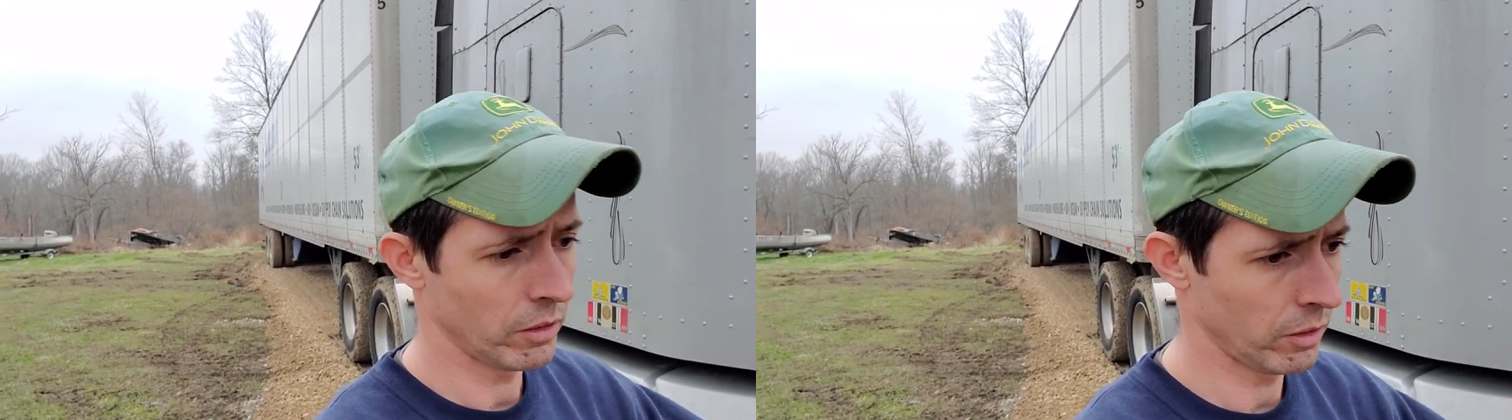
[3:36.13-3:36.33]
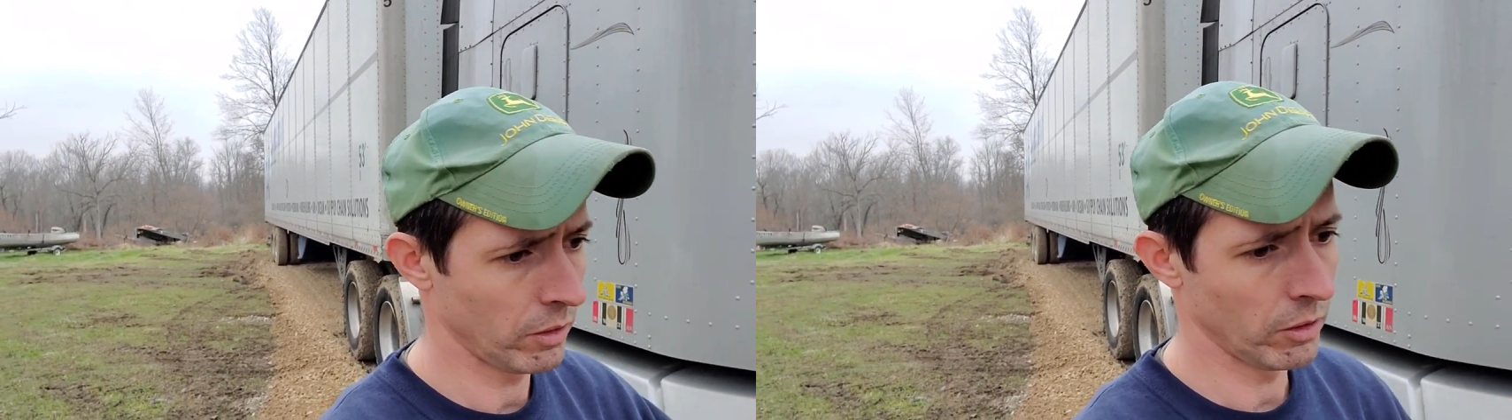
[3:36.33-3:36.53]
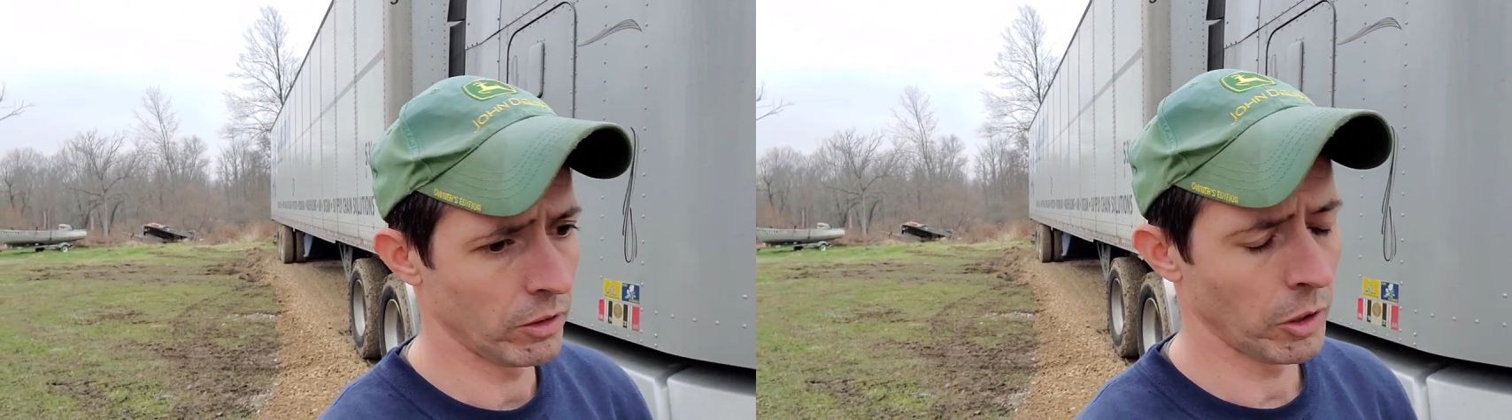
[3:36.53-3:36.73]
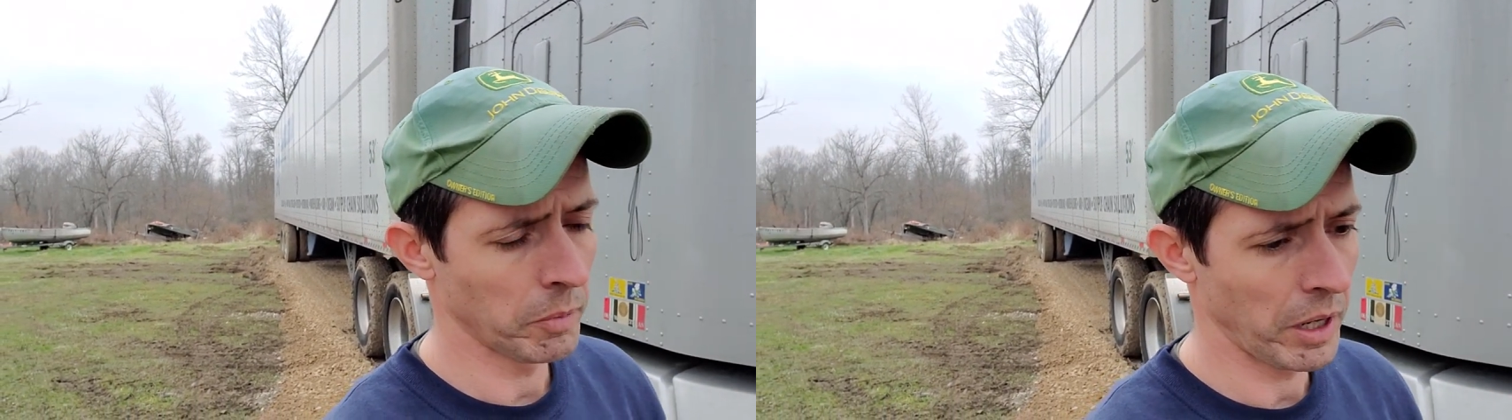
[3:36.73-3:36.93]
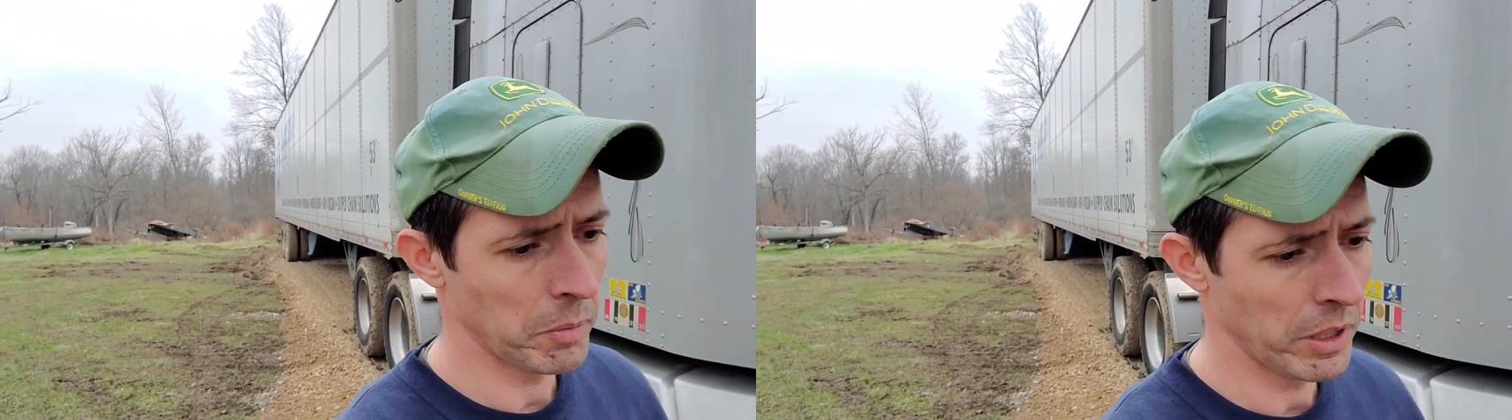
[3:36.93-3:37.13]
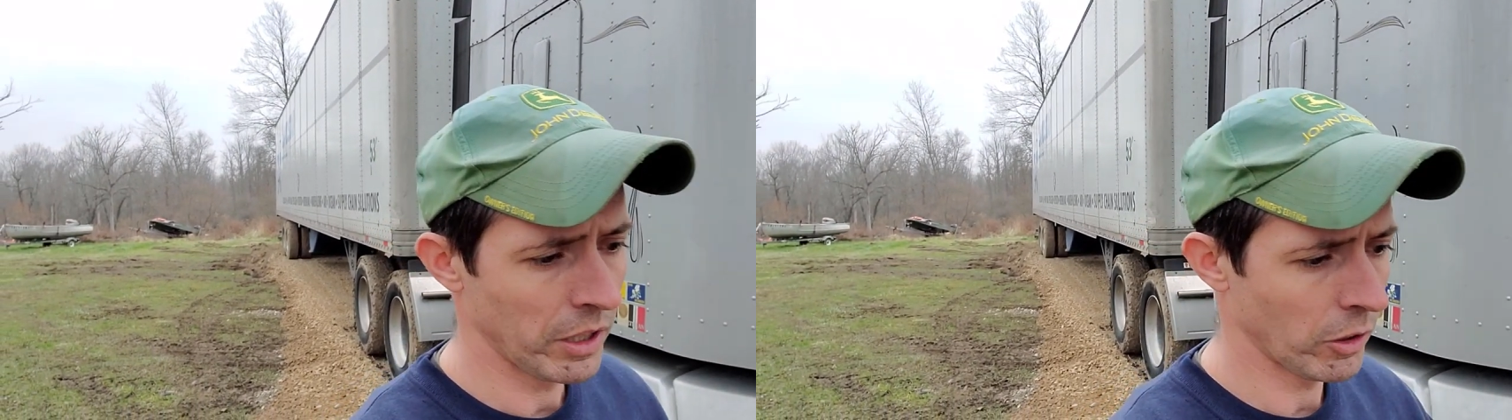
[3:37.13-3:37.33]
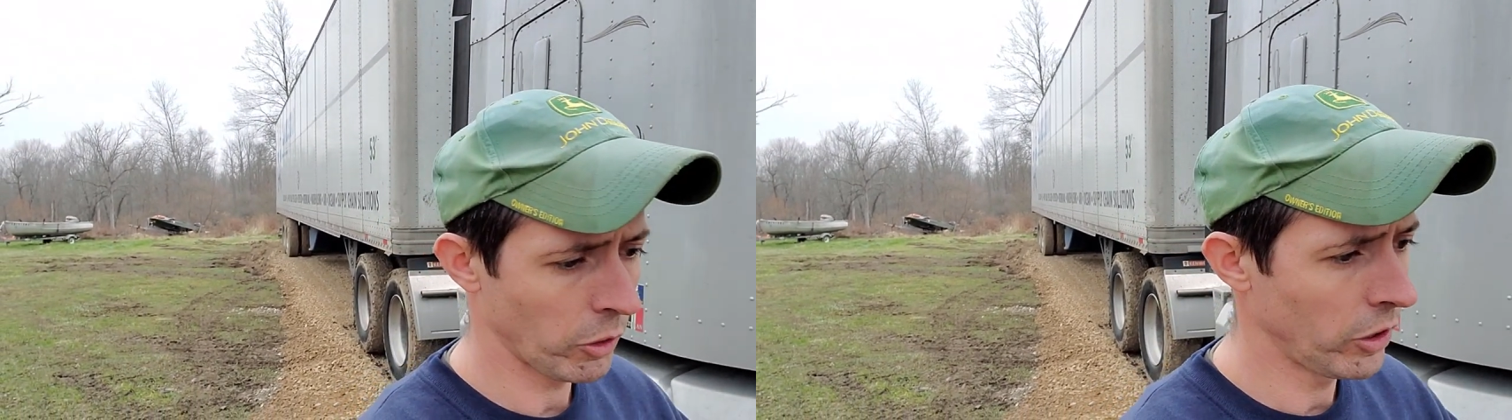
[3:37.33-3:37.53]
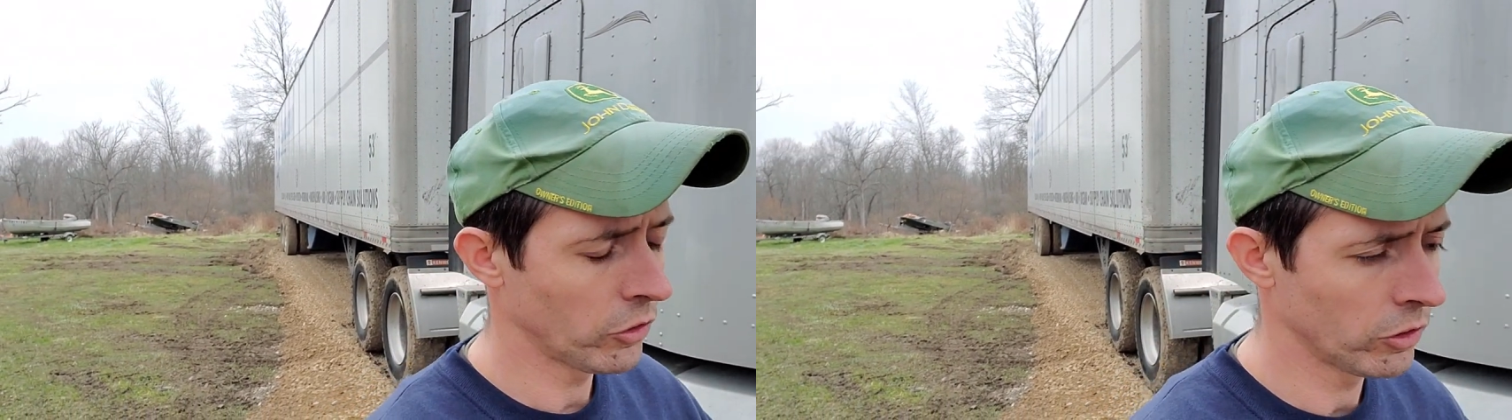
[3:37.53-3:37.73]
there may be a
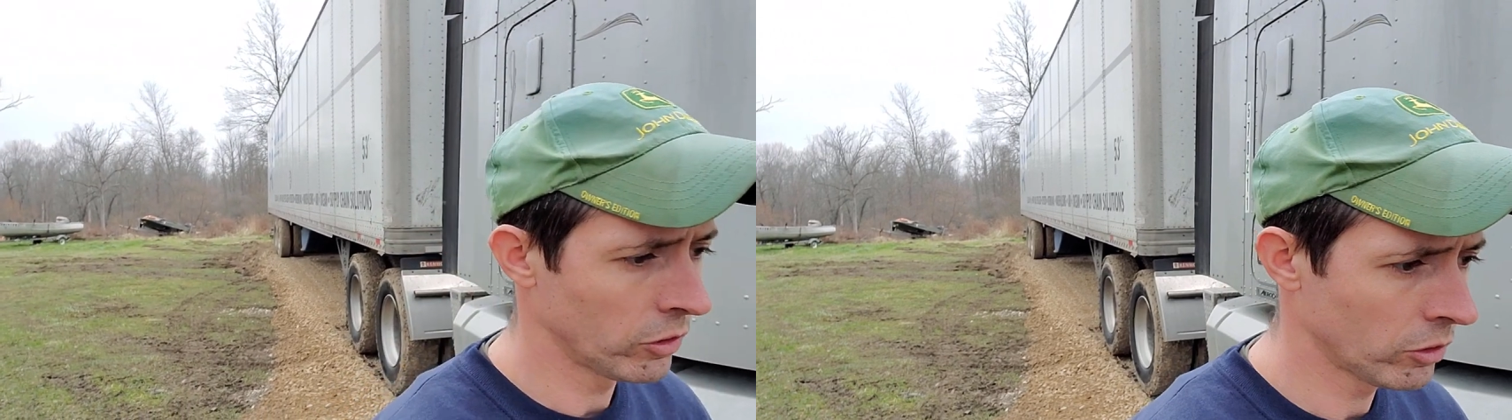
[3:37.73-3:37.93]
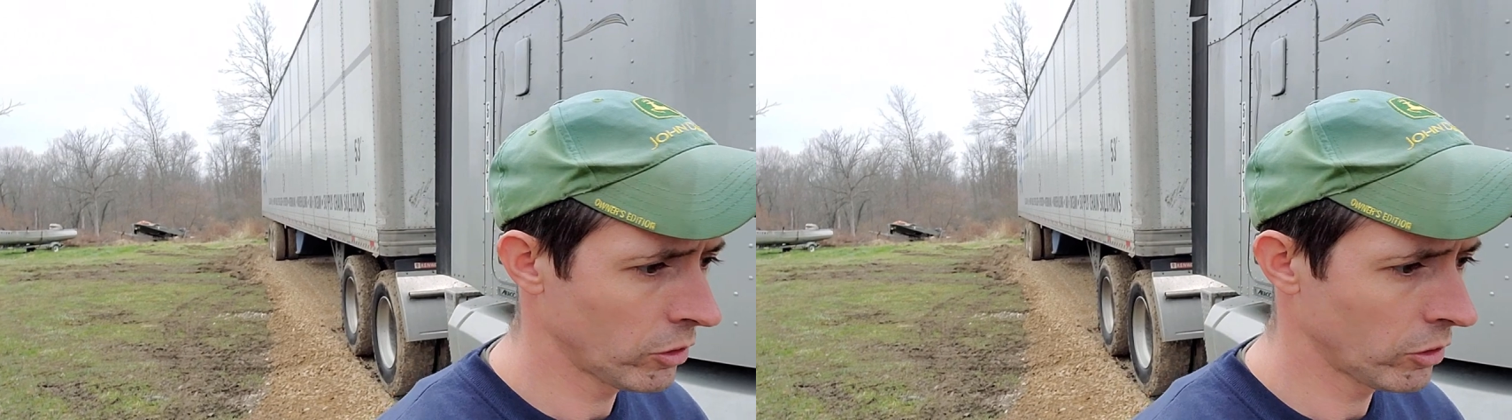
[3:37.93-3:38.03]
reason